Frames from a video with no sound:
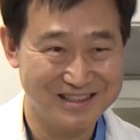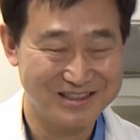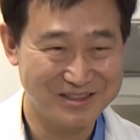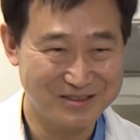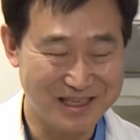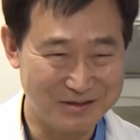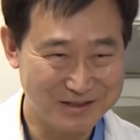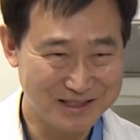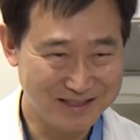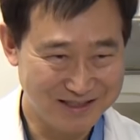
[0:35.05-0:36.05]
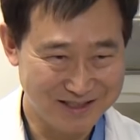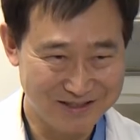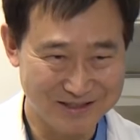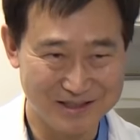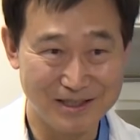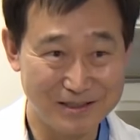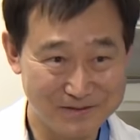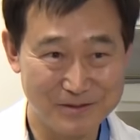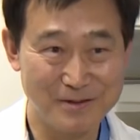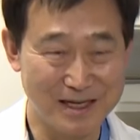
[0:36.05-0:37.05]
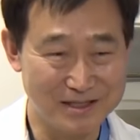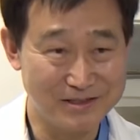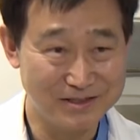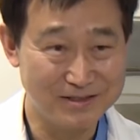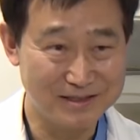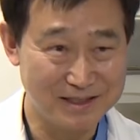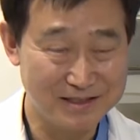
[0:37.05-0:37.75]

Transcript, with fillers: So outside layer is tough, called annulus.